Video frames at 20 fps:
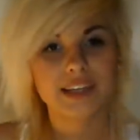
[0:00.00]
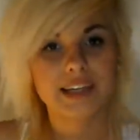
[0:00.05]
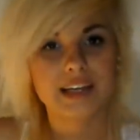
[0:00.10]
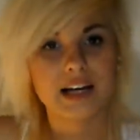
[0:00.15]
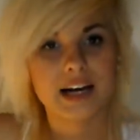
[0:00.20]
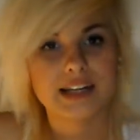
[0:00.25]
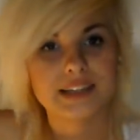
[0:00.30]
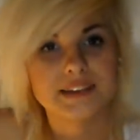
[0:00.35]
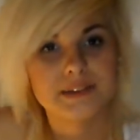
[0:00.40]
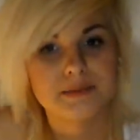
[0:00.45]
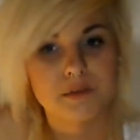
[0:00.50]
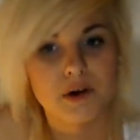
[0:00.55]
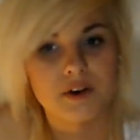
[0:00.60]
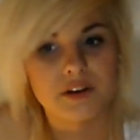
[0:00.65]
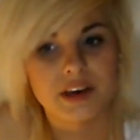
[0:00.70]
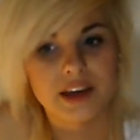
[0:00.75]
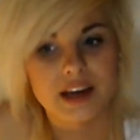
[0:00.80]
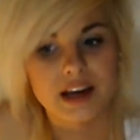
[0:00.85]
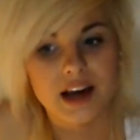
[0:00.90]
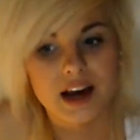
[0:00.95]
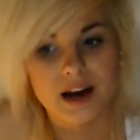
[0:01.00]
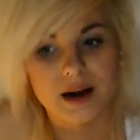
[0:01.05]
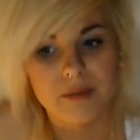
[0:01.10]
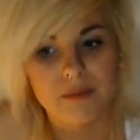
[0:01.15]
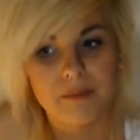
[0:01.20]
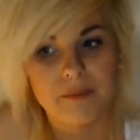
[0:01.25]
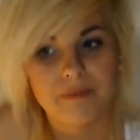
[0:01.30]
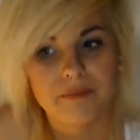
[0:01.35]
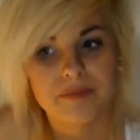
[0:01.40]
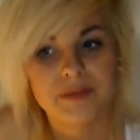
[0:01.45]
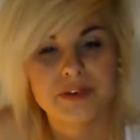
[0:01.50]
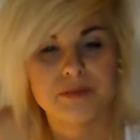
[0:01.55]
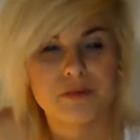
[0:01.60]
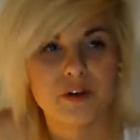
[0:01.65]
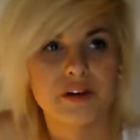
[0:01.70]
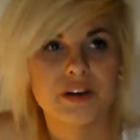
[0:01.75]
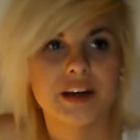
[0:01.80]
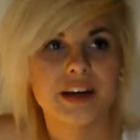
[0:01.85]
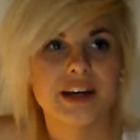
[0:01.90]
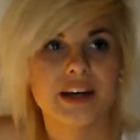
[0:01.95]
non-smoking. Um,
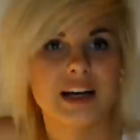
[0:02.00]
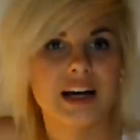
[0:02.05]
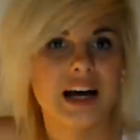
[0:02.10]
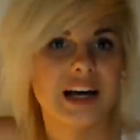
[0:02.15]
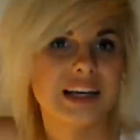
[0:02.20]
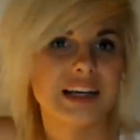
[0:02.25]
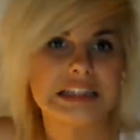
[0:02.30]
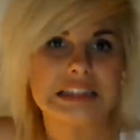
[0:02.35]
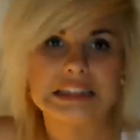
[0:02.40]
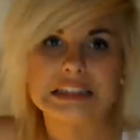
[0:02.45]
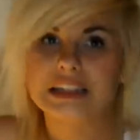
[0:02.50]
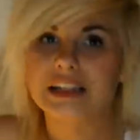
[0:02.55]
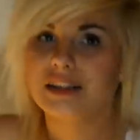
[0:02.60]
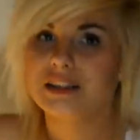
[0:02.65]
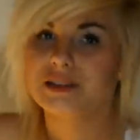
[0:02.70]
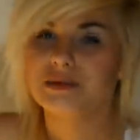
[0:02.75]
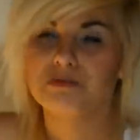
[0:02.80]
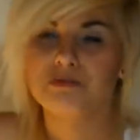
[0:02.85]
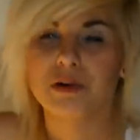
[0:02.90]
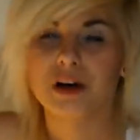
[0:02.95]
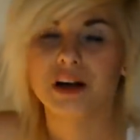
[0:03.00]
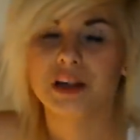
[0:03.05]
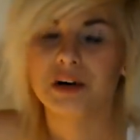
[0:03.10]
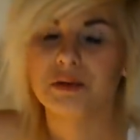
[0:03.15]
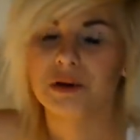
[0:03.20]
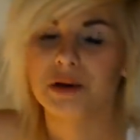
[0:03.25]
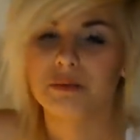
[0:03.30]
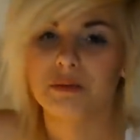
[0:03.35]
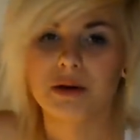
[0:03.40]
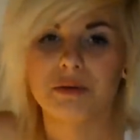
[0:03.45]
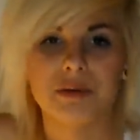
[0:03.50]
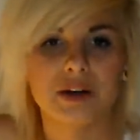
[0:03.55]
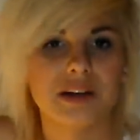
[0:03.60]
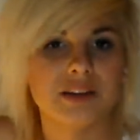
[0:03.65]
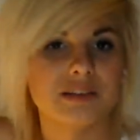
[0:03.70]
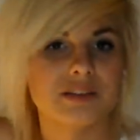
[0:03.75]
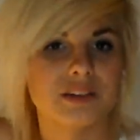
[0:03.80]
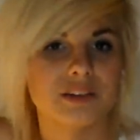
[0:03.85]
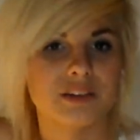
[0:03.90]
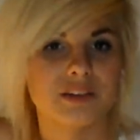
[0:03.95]
smoking, I is probably one of my
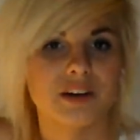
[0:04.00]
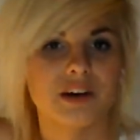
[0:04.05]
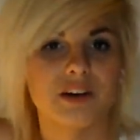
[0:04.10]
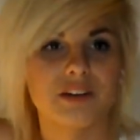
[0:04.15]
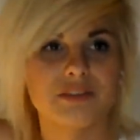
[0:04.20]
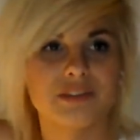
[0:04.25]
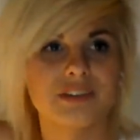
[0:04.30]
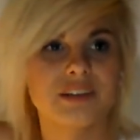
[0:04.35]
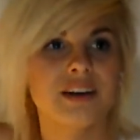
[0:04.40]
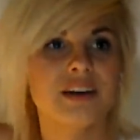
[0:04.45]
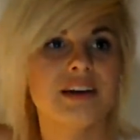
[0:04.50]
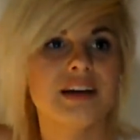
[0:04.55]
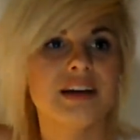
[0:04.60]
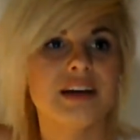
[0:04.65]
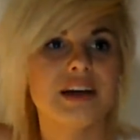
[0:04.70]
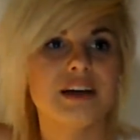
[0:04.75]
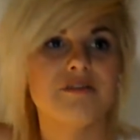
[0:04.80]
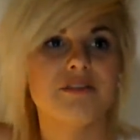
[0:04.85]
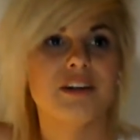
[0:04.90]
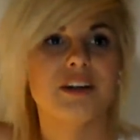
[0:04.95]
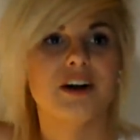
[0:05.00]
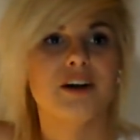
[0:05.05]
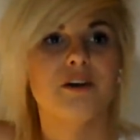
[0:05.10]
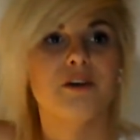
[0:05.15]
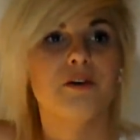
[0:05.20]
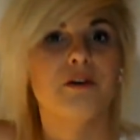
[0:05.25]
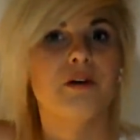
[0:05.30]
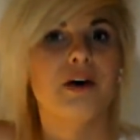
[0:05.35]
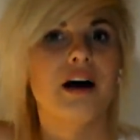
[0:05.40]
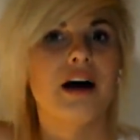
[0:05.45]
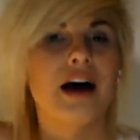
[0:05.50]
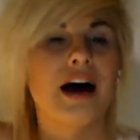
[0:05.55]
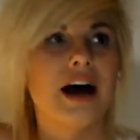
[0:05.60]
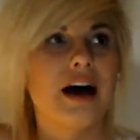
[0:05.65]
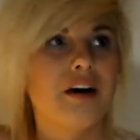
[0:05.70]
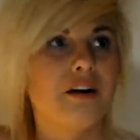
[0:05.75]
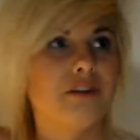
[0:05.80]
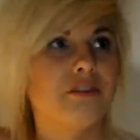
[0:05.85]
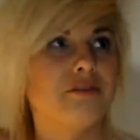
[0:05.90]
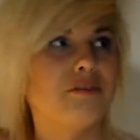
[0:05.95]
biggest turnoffs. Even though
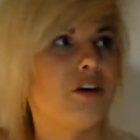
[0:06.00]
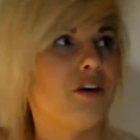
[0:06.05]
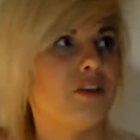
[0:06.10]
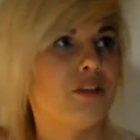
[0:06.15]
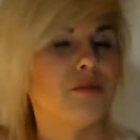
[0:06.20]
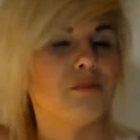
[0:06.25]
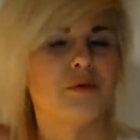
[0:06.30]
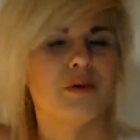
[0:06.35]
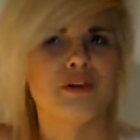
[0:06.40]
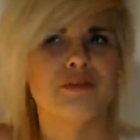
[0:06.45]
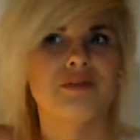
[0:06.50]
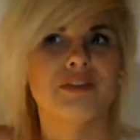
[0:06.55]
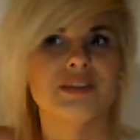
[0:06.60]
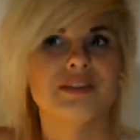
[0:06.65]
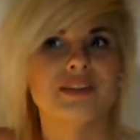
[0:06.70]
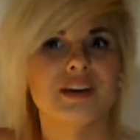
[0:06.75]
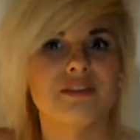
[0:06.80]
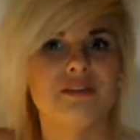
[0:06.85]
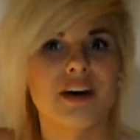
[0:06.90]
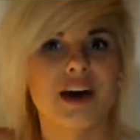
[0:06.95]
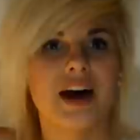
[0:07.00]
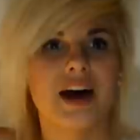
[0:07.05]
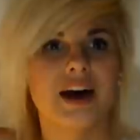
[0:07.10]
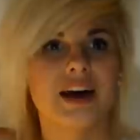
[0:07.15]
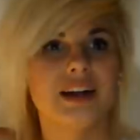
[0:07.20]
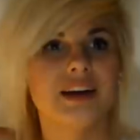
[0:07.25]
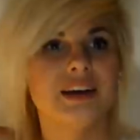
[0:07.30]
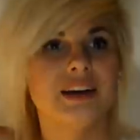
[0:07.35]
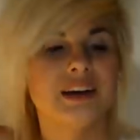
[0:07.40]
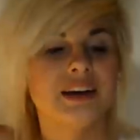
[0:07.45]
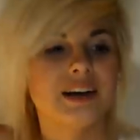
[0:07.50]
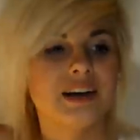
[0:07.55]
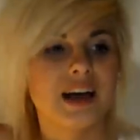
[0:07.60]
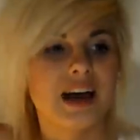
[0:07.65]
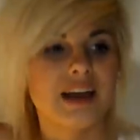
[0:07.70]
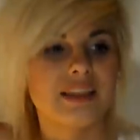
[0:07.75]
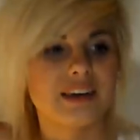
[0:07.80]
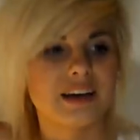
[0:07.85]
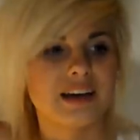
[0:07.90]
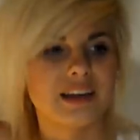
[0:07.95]
out of all the boyfriends I've had,
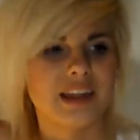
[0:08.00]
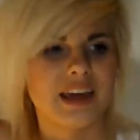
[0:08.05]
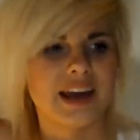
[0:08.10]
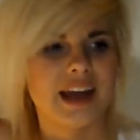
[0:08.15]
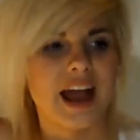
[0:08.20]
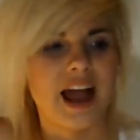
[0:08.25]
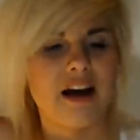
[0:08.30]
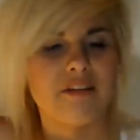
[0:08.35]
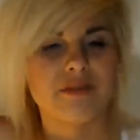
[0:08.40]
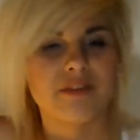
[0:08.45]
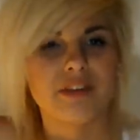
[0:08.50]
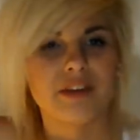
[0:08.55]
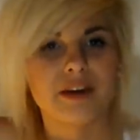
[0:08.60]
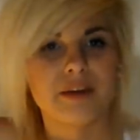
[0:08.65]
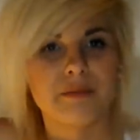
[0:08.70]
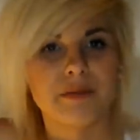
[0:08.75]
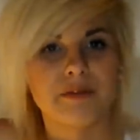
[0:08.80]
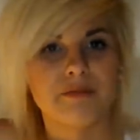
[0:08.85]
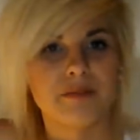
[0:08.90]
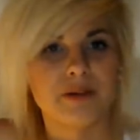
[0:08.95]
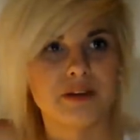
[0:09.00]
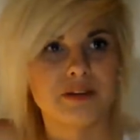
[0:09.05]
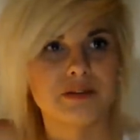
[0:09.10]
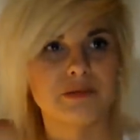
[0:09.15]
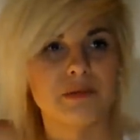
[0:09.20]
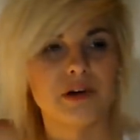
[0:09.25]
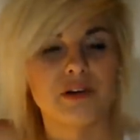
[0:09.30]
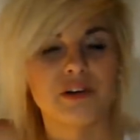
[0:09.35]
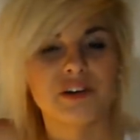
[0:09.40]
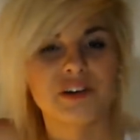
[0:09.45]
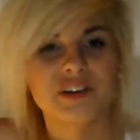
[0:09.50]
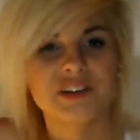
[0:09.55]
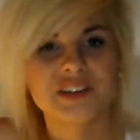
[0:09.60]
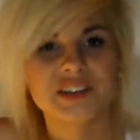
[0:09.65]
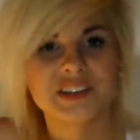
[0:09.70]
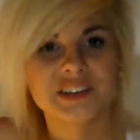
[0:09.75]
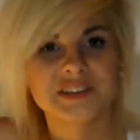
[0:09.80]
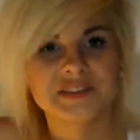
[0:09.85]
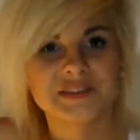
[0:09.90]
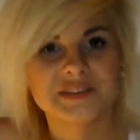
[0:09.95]
I think like half of them have been smokers.
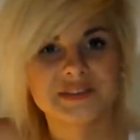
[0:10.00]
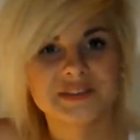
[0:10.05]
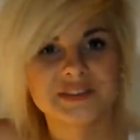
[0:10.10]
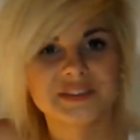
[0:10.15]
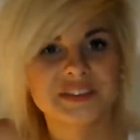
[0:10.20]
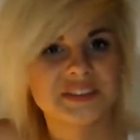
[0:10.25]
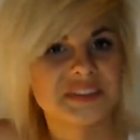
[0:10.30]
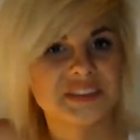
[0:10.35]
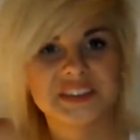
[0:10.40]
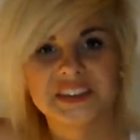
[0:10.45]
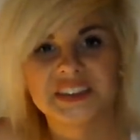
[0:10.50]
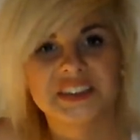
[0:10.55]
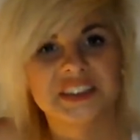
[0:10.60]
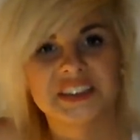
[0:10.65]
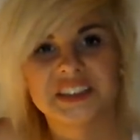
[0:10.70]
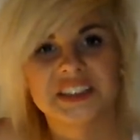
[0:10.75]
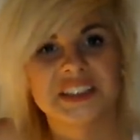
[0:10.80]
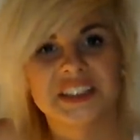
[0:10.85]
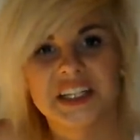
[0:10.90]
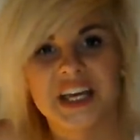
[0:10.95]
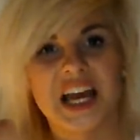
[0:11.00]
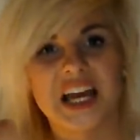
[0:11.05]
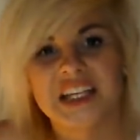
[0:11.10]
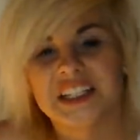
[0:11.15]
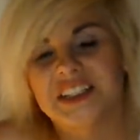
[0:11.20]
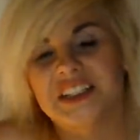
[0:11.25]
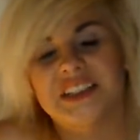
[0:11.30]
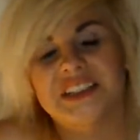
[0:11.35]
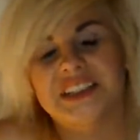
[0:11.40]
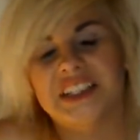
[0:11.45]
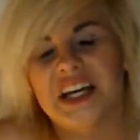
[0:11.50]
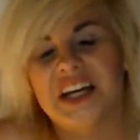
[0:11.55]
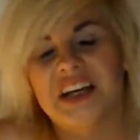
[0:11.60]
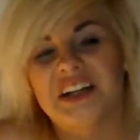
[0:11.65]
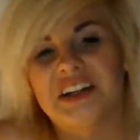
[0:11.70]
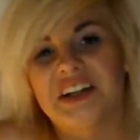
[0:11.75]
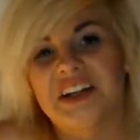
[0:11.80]
I don't, I don't